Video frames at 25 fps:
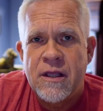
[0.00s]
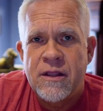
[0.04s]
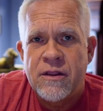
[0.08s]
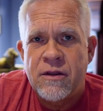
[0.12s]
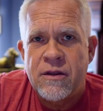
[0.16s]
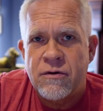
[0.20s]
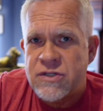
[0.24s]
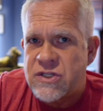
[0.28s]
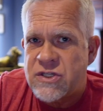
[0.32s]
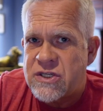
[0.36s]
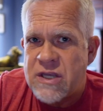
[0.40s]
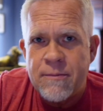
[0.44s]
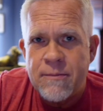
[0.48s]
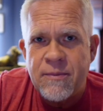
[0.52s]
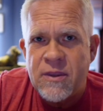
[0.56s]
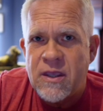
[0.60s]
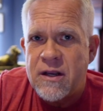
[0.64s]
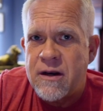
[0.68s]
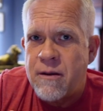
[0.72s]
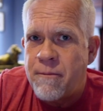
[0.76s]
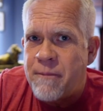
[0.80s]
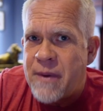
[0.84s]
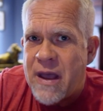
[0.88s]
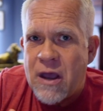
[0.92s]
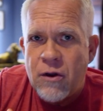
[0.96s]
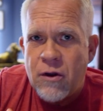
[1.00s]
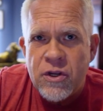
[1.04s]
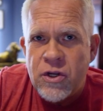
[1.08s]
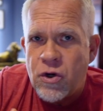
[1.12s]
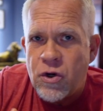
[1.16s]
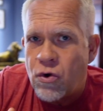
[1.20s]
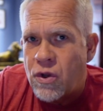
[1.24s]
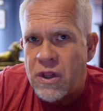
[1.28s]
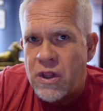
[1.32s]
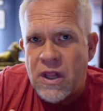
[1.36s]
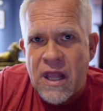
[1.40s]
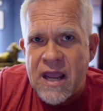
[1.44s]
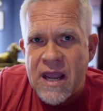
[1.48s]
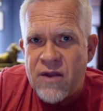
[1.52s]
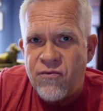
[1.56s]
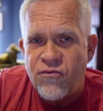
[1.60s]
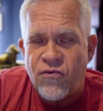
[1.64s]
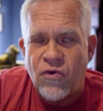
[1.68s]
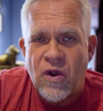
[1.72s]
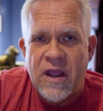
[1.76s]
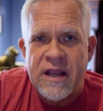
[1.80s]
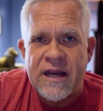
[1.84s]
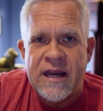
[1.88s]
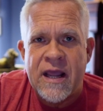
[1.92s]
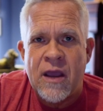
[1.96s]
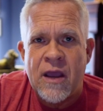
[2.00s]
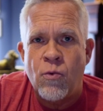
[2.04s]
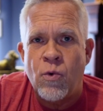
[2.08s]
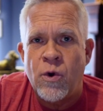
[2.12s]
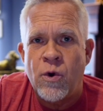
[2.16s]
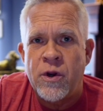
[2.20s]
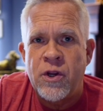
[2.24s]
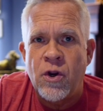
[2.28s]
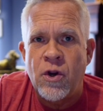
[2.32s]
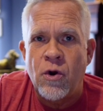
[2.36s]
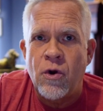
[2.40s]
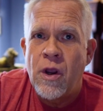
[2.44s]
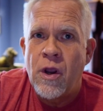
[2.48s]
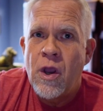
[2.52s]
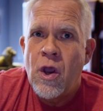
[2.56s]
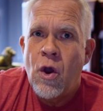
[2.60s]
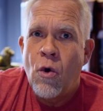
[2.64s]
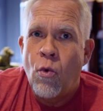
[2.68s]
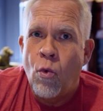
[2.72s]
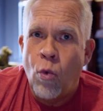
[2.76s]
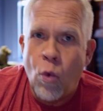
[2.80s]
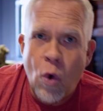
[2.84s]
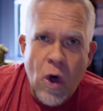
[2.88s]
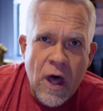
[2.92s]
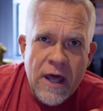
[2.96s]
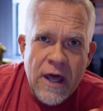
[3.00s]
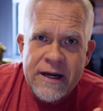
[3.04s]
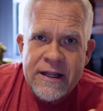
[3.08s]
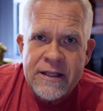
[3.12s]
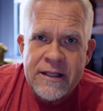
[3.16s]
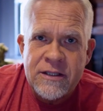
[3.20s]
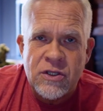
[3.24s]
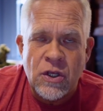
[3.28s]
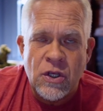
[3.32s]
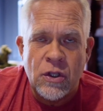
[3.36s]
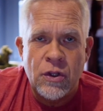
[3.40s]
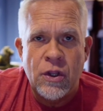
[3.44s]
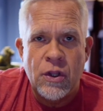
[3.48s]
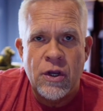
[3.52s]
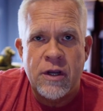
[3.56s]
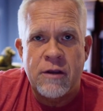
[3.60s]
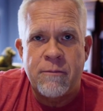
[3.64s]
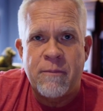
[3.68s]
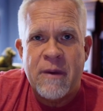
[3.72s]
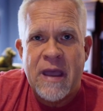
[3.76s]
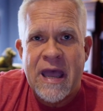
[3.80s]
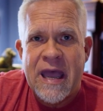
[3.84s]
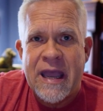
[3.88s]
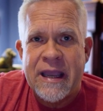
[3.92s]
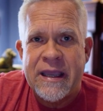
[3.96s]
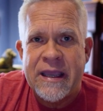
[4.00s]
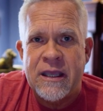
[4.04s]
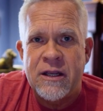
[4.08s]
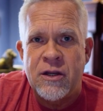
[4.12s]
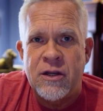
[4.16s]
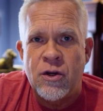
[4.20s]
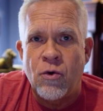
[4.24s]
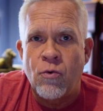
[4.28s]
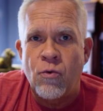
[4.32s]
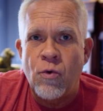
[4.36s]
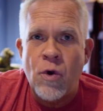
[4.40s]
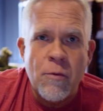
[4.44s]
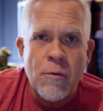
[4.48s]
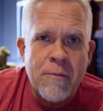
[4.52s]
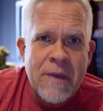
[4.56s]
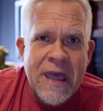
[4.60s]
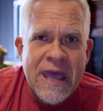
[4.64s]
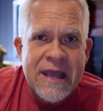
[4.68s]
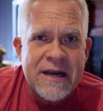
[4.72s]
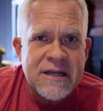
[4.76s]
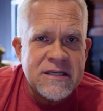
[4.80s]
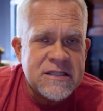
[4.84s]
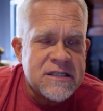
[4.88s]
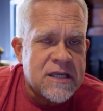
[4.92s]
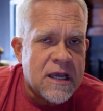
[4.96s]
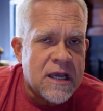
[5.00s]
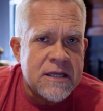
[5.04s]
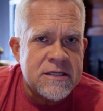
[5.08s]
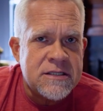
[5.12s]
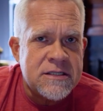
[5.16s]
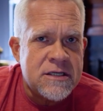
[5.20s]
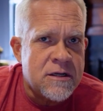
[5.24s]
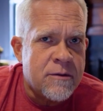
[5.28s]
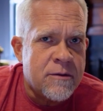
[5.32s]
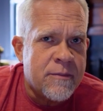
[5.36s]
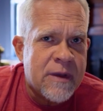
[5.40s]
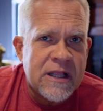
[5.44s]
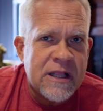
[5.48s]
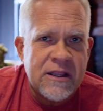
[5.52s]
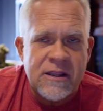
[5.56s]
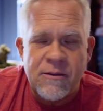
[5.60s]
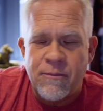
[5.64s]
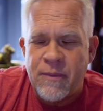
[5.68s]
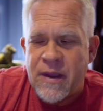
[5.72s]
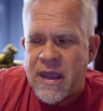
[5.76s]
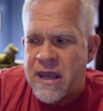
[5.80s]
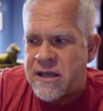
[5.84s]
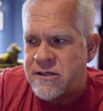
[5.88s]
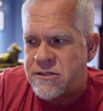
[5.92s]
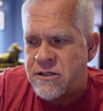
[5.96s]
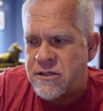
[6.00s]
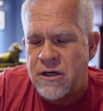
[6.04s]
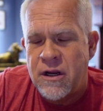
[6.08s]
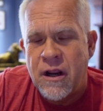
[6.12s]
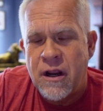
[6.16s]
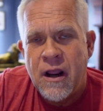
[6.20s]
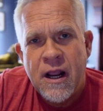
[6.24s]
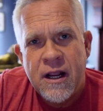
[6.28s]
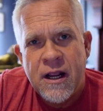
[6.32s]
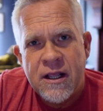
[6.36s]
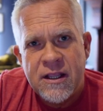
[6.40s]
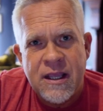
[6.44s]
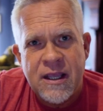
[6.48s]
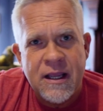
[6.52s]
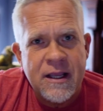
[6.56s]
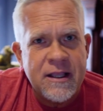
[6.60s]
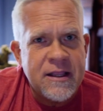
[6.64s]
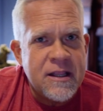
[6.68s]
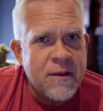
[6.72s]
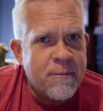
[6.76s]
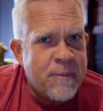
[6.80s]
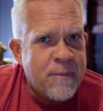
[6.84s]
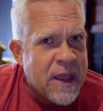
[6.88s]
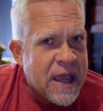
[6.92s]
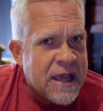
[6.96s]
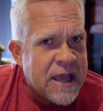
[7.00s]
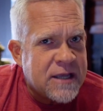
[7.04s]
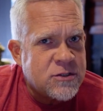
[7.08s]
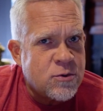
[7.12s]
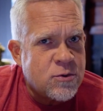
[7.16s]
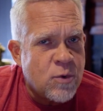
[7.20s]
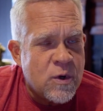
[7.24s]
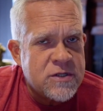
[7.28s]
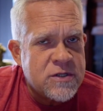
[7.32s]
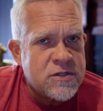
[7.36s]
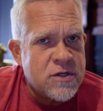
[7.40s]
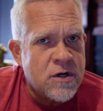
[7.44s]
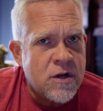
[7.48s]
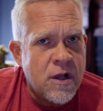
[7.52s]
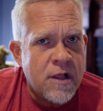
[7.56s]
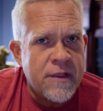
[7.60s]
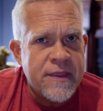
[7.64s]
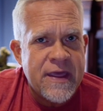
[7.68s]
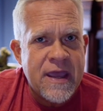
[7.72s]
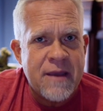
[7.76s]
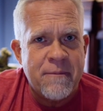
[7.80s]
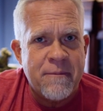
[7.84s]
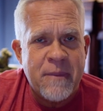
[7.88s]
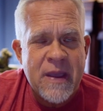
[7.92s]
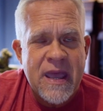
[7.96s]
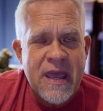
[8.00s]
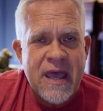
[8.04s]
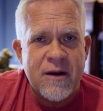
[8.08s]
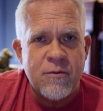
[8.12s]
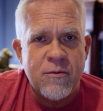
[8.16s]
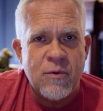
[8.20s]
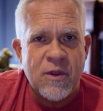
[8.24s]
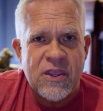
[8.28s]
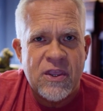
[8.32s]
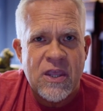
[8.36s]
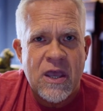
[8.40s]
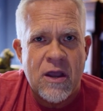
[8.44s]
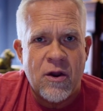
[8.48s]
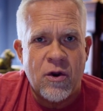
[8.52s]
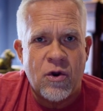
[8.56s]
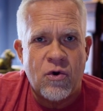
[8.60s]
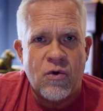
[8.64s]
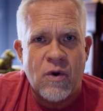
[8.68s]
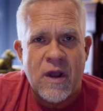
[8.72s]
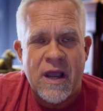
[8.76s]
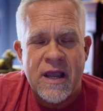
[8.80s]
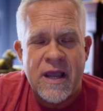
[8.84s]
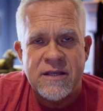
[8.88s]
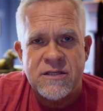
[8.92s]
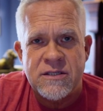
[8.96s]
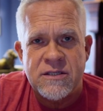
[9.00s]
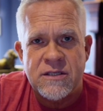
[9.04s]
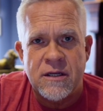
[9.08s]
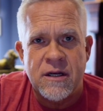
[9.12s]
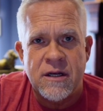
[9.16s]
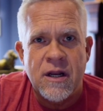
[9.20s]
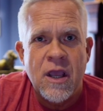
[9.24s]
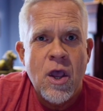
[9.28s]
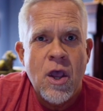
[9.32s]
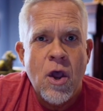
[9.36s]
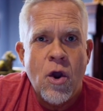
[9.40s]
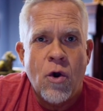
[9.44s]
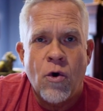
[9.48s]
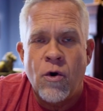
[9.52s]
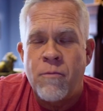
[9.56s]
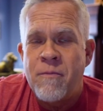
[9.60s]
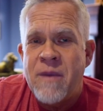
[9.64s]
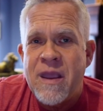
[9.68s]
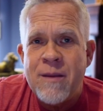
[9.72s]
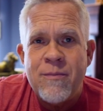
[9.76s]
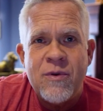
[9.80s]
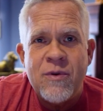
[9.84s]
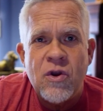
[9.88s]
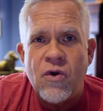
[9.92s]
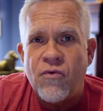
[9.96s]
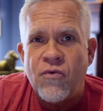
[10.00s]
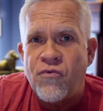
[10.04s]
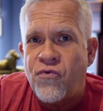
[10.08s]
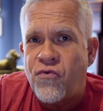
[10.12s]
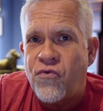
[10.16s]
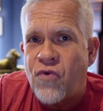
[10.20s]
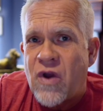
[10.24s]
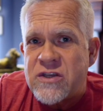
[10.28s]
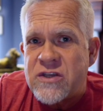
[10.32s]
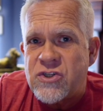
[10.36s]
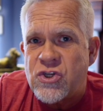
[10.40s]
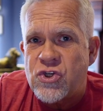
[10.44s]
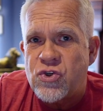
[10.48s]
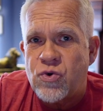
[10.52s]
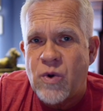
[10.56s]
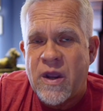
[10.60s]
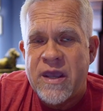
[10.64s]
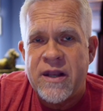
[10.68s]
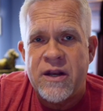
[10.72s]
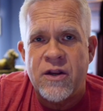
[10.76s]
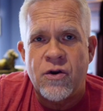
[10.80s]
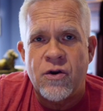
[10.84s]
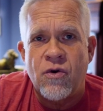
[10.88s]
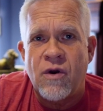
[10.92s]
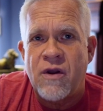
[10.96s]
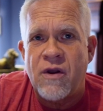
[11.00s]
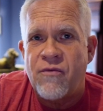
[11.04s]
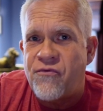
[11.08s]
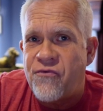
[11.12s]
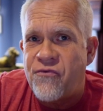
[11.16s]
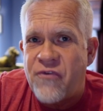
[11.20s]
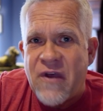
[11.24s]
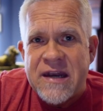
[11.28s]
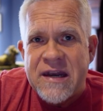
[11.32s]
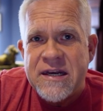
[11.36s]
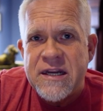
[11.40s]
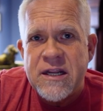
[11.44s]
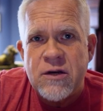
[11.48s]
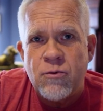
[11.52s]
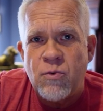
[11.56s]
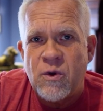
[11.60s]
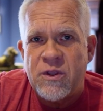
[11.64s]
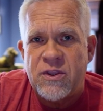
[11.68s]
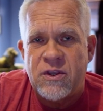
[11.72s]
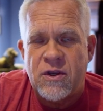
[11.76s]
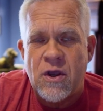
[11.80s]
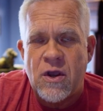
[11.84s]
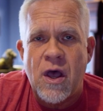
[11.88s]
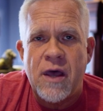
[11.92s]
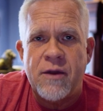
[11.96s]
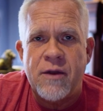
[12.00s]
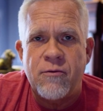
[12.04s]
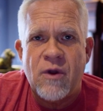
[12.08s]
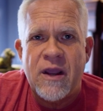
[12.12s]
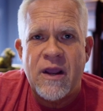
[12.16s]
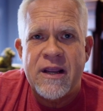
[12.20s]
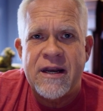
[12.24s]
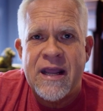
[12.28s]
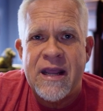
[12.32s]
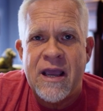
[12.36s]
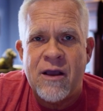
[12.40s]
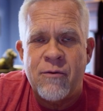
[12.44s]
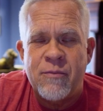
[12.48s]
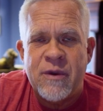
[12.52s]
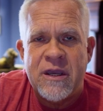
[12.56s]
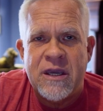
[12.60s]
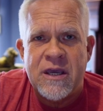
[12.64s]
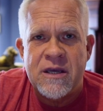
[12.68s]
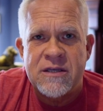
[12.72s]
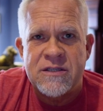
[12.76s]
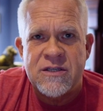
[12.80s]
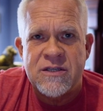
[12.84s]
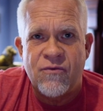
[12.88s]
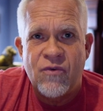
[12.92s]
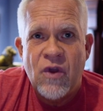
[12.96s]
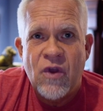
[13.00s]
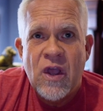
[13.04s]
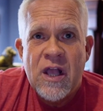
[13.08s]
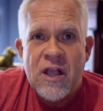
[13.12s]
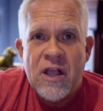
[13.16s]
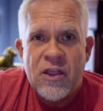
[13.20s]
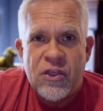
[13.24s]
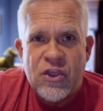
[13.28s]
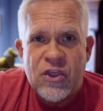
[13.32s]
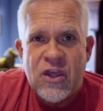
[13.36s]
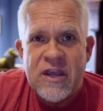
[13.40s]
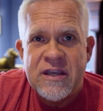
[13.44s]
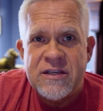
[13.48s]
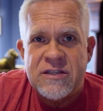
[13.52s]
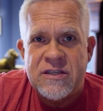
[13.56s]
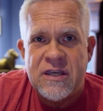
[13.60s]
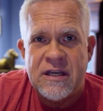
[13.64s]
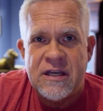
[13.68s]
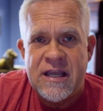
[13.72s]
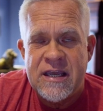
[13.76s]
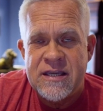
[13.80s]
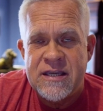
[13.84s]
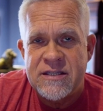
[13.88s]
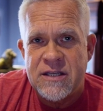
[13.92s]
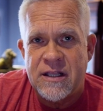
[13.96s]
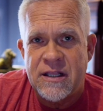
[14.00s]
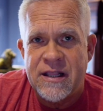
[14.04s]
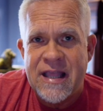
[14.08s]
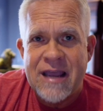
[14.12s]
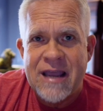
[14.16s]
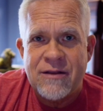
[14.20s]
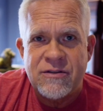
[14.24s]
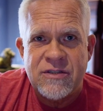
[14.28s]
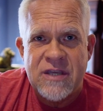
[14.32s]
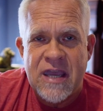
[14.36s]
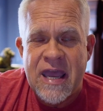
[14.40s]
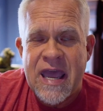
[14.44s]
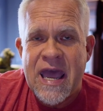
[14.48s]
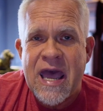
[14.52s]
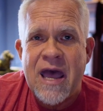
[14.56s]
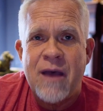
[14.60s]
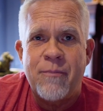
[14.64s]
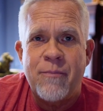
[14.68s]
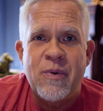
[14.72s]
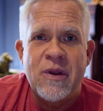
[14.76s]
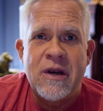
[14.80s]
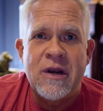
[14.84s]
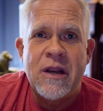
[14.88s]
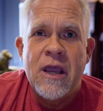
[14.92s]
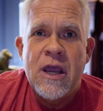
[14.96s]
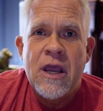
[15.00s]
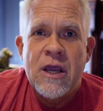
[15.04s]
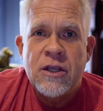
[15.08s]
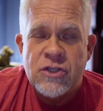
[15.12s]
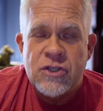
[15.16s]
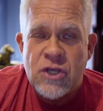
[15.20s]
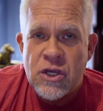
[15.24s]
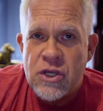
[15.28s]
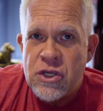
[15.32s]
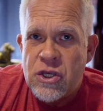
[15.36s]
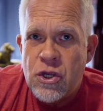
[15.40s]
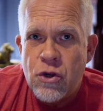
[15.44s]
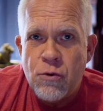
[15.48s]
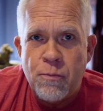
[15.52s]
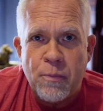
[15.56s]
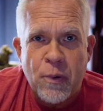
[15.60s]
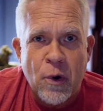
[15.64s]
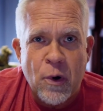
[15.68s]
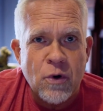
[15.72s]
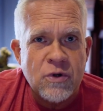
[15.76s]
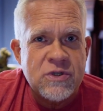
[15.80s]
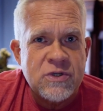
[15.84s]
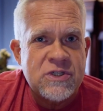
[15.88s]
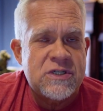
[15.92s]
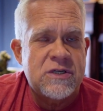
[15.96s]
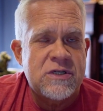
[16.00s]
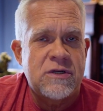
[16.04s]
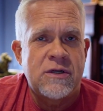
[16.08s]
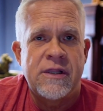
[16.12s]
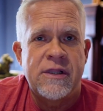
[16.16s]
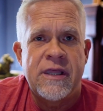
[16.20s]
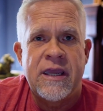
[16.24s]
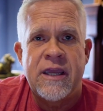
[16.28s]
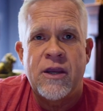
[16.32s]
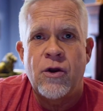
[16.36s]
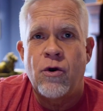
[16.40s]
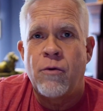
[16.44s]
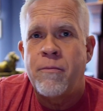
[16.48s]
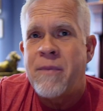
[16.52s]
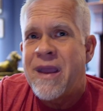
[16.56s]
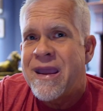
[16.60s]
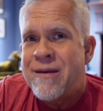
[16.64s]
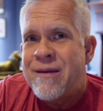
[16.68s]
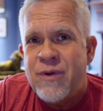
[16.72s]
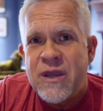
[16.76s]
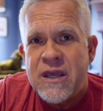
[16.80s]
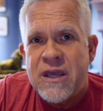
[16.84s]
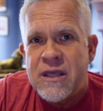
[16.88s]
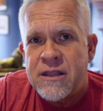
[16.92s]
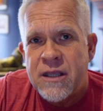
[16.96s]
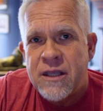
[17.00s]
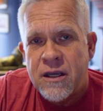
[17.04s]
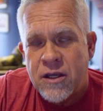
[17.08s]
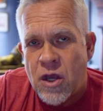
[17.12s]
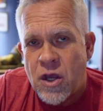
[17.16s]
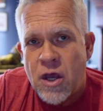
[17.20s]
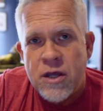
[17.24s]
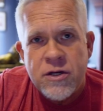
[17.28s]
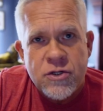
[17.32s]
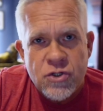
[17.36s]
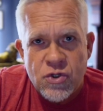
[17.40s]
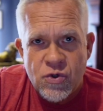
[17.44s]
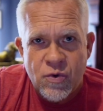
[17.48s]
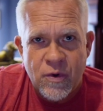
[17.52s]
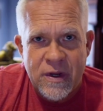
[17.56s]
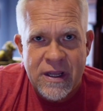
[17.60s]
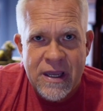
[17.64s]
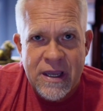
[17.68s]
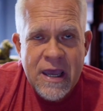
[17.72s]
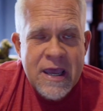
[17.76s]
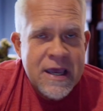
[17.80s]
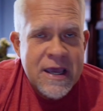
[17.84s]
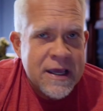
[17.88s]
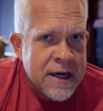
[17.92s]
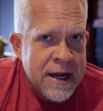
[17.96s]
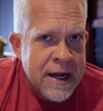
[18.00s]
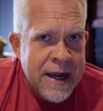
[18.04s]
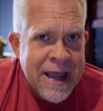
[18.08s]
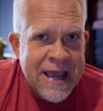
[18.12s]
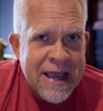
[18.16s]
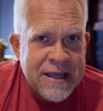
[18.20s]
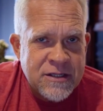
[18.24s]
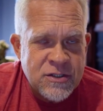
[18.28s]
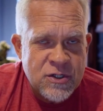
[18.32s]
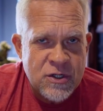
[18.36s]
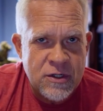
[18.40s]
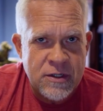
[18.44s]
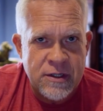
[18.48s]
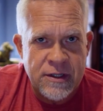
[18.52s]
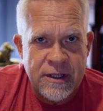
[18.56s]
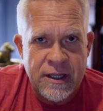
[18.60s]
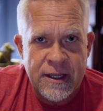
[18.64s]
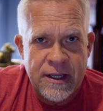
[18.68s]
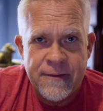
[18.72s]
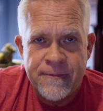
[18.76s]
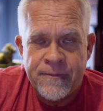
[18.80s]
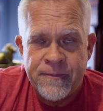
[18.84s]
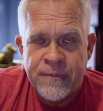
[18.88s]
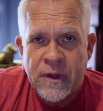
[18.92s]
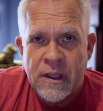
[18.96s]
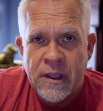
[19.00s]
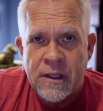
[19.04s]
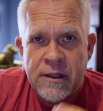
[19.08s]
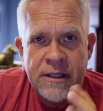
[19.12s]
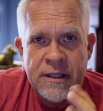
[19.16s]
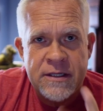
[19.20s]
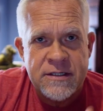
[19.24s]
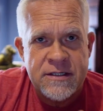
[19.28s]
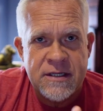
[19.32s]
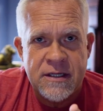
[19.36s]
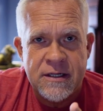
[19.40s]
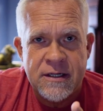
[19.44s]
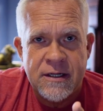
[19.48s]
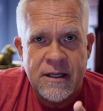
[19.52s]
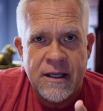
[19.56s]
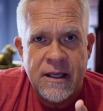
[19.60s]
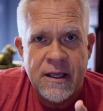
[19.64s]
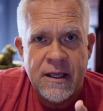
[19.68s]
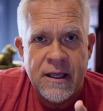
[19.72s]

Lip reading: There's something about your life right now where you're wanting to look back and you're romanticizing about the past and you're thinking the past wasn't all that bad without Christ, and or maybe you're frustrated or offended with God right now because of things that he's allowed to happen to you personally or maybe in the country nationally. Listen,